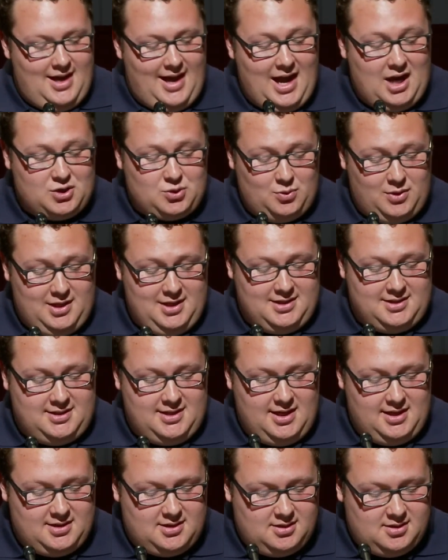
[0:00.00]
Acts 1 8
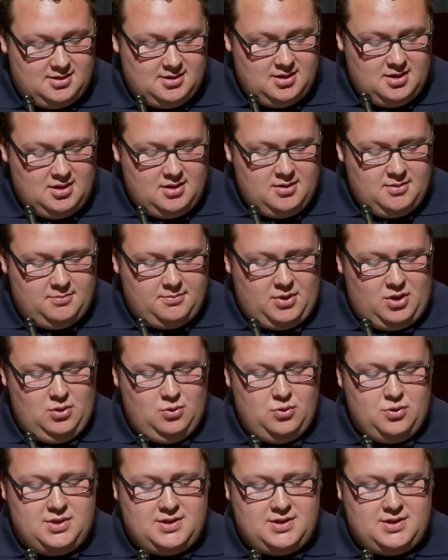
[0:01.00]
states, But you will